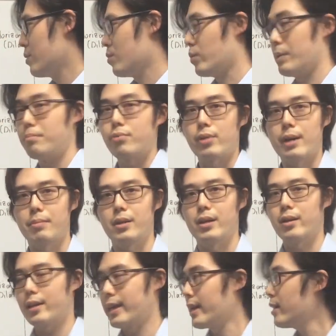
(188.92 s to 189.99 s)
red
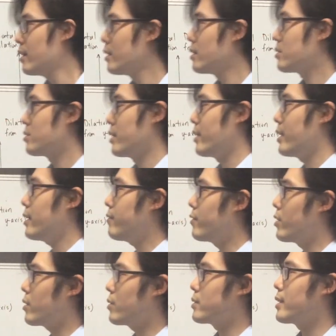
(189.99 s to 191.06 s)
parabola, okay? So any
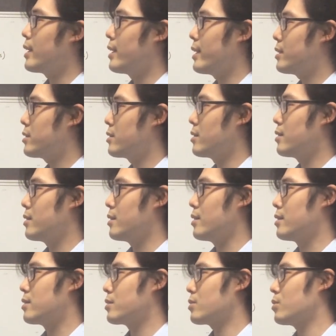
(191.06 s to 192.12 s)
vertical dilation,
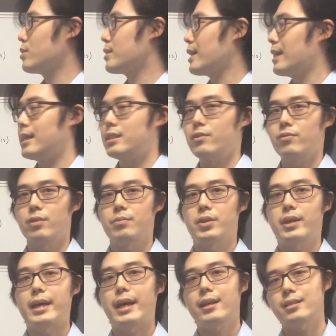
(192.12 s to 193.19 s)
it's called dilation from
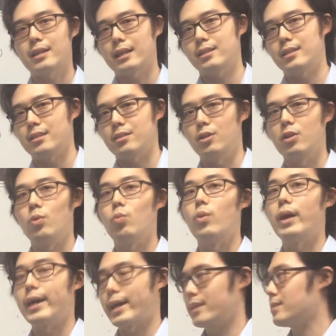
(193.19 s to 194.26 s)
the x-axis, not
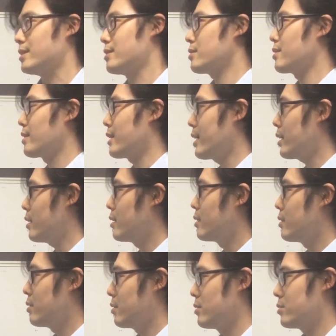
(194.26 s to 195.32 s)
y-axis, okay?
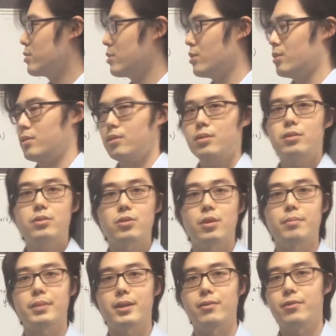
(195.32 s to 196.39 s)
So
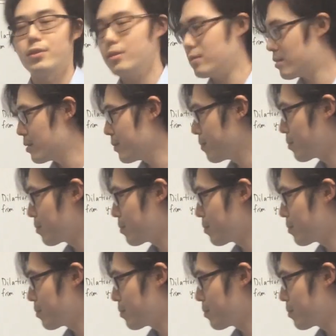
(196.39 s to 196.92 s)
don't be confused,